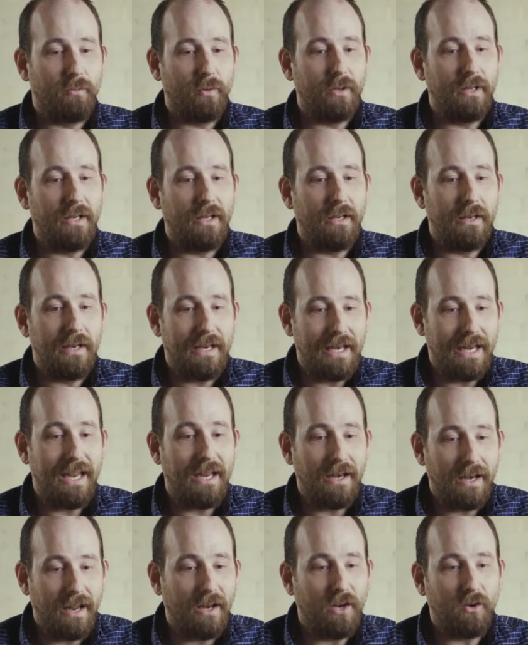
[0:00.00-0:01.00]
really
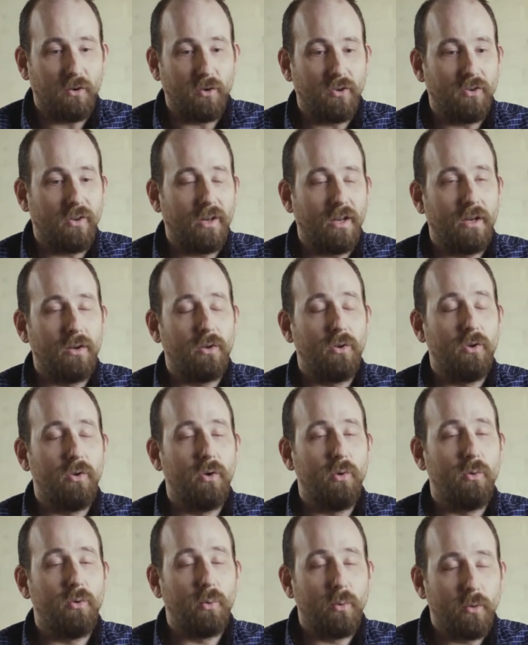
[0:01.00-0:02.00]
neat and interesting
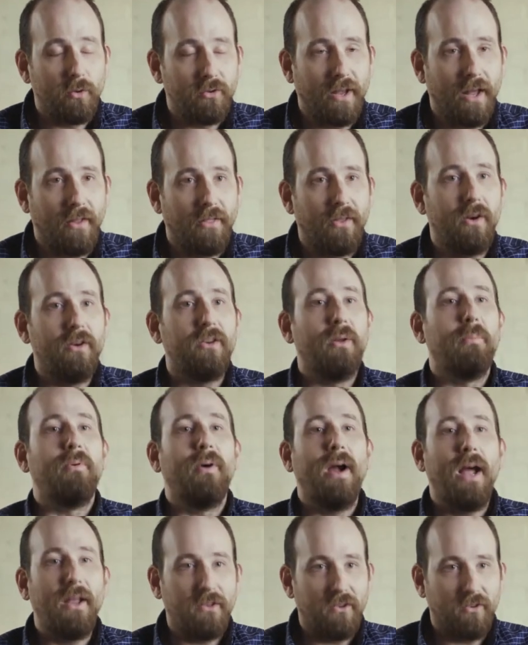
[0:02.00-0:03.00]
new tools out there to
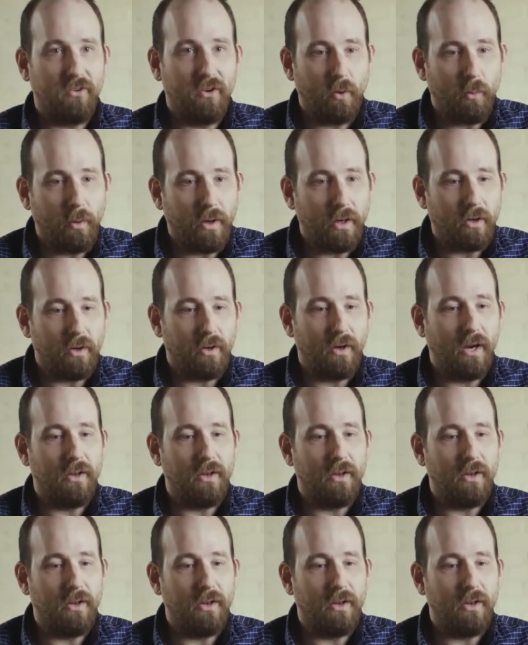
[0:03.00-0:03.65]
process it quicker,